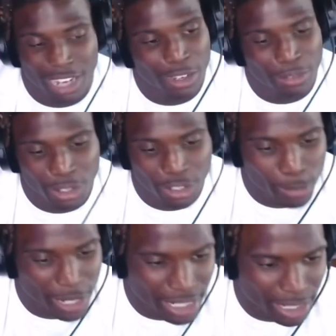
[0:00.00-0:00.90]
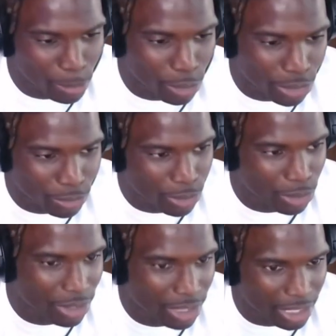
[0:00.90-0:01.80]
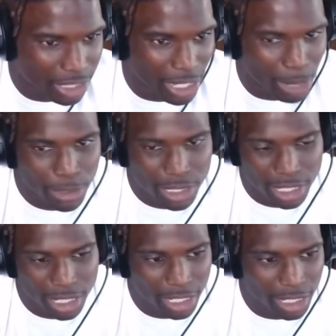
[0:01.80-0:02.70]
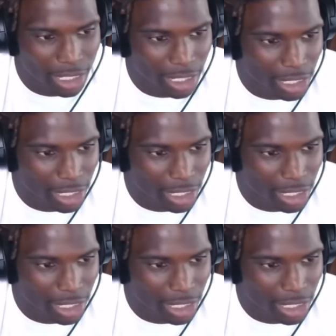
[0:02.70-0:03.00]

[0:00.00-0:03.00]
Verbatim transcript: I've never heard nobody say Marshall Faulk. I'm going to say